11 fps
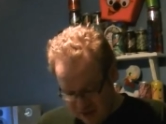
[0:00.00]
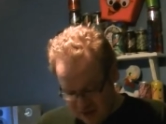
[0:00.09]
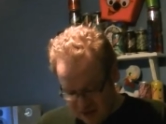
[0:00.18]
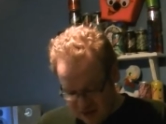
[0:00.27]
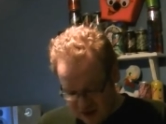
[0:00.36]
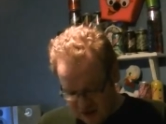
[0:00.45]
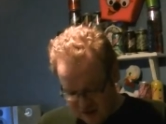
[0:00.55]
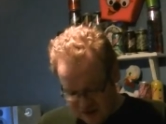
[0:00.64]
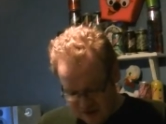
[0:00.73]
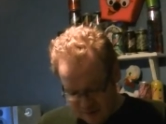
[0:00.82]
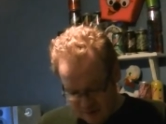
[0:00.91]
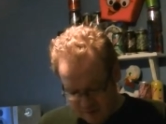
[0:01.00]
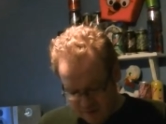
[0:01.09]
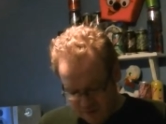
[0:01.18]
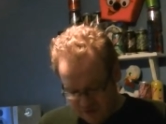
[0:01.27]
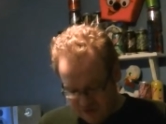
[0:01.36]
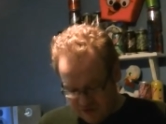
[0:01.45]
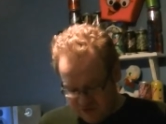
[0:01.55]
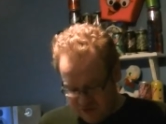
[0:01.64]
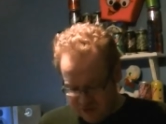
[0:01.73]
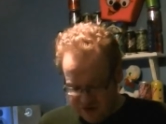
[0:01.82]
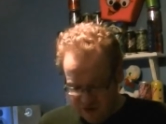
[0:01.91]
is a just as I before citrus
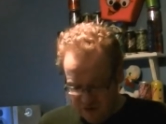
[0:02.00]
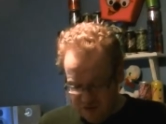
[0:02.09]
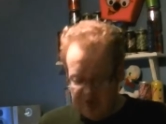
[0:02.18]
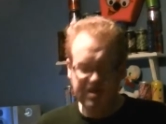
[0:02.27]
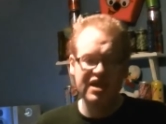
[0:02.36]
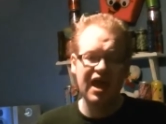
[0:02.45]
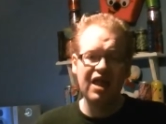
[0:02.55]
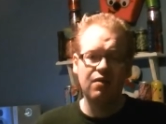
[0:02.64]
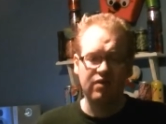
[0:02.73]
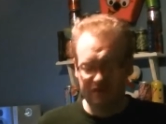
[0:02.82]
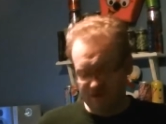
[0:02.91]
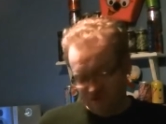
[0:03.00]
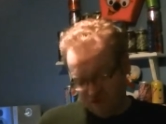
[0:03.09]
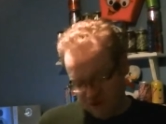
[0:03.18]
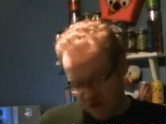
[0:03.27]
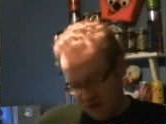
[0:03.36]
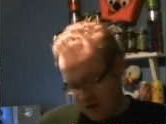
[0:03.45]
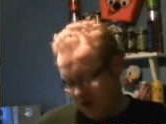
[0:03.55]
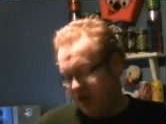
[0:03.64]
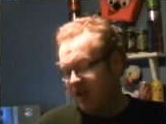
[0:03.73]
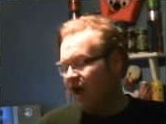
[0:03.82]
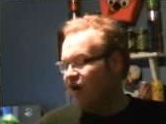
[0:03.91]
drink, two hundred thirty calories. Interesting.
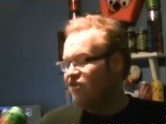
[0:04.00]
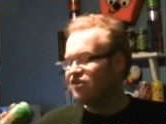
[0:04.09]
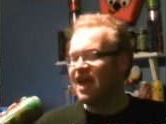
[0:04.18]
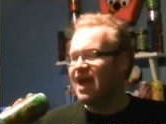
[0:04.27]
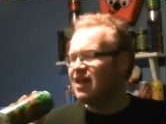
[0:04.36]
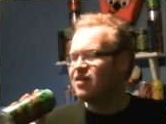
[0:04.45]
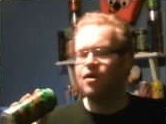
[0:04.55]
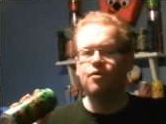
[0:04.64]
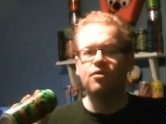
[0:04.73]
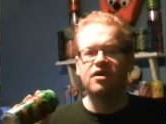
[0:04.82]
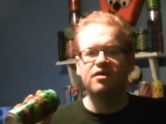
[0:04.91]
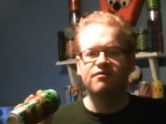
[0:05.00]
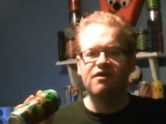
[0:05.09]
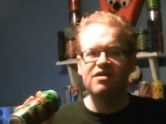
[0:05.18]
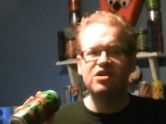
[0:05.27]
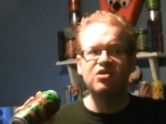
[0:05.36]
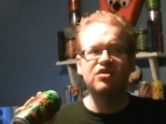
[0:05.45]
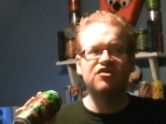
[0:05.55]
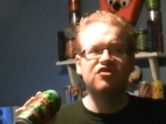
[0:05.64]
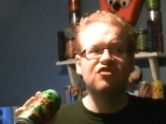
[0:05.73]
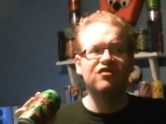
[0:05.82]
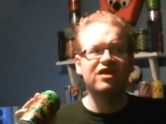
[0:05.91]
Large can though, very good
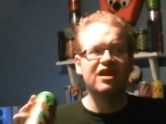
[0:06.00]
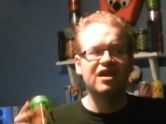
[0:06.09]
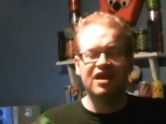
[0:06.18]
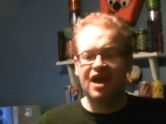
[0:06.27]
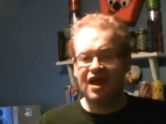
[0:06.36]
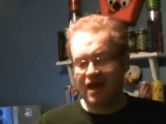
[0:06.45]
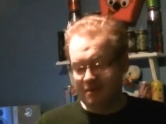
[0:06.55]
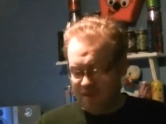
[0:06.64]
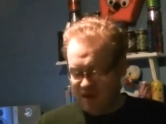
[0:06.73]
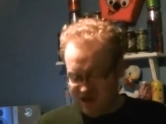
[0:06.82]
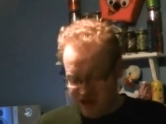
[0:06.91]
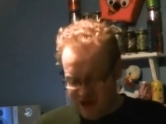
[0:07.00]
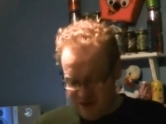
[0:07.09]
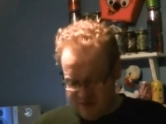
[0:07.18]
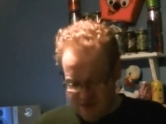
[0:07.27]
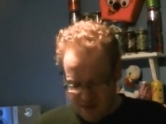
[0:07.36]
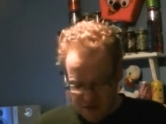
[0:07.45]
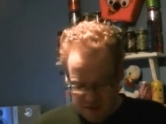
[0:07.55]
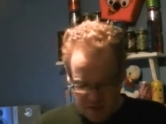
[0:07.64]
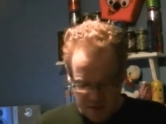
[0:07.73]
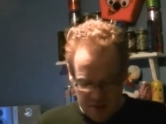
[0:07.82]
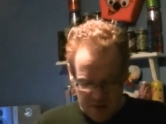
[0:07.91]
souvenir can. I might keep this.
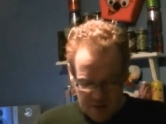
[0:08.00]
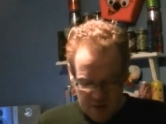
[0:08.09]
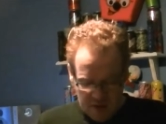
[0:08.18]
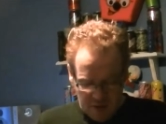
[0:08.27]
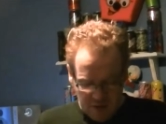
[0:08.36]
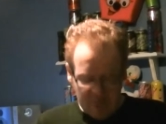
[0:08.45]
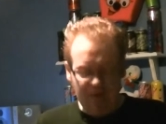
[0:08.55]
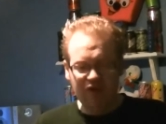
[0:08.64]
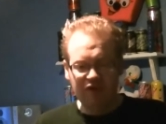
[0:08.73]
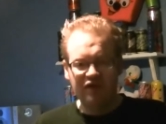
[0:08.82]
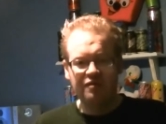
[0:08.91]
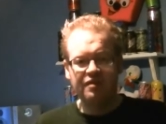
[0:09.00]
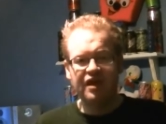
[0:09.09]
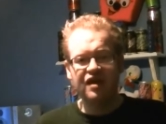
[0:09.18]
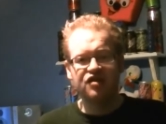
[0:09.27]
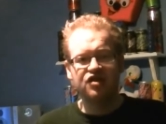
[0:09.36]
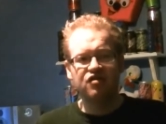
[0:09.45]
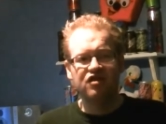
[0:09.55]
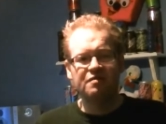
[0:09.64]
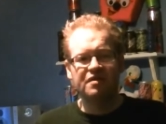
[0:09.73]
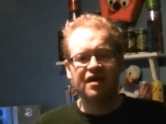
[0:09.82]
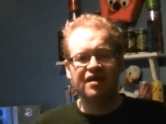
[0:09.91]
Well, most of it, it's usually
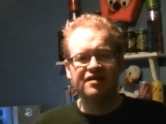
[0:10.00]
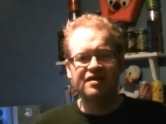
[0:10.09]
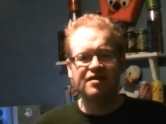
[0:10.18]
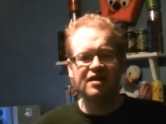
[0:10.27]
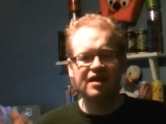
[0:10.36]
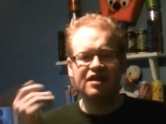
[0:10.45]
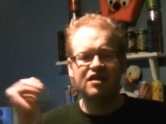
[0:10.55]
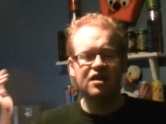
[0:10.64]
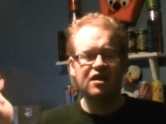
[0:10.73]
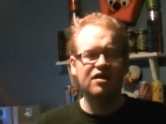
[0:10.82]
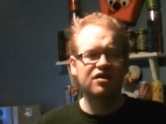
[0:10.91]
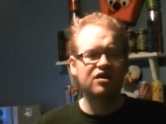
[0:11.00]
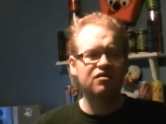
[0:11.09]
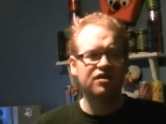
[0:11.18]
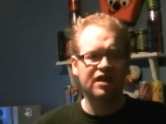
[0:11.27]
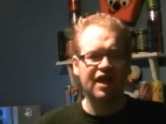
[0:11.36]
because of the it's it's usually the